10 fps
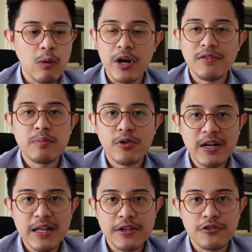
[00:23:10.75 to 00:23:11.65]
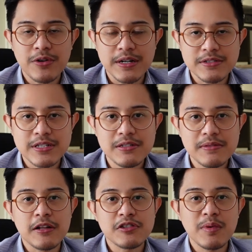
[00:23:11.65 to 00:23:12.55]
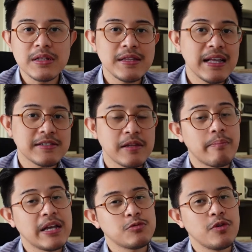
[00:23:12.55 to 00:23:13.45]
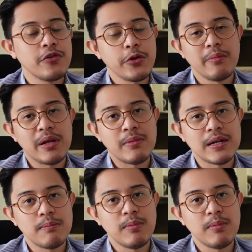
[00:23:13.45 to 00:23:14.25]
whatever product that you're trying to sell, ultimately that's the best way for you to make money.